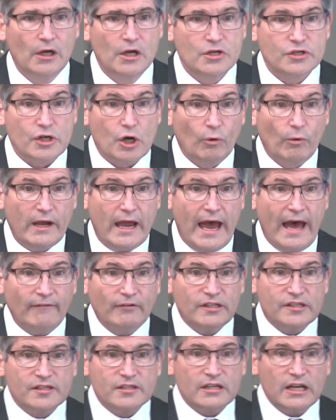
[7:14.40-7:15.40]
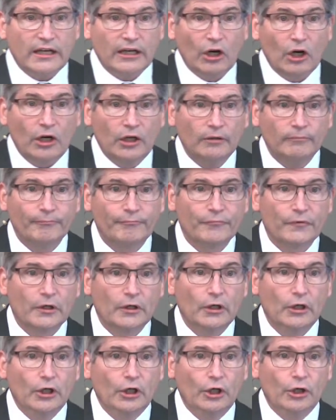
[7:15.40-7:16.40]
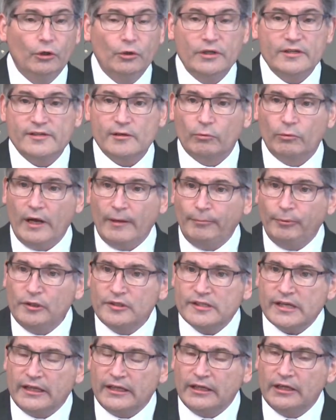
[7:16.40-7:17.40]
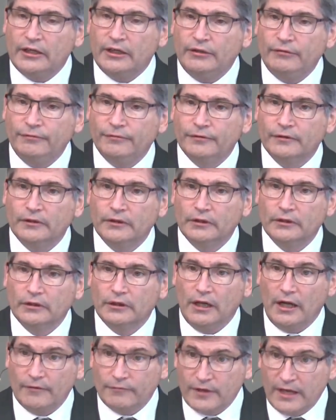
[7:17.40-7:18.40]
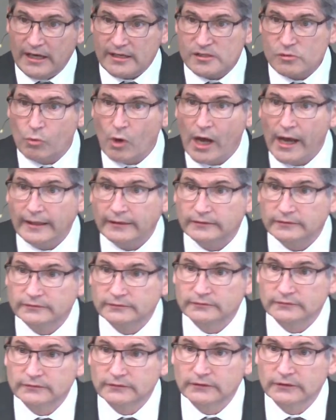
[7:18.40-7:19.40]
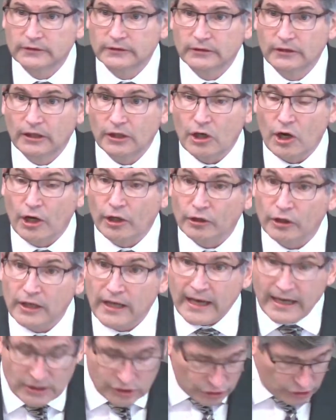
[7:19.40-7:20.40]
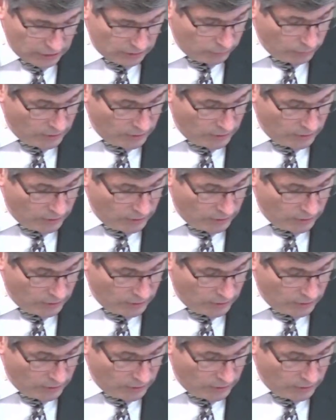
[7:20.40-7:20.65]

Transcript: So we have a singer who is a representative of guess what? A congregation.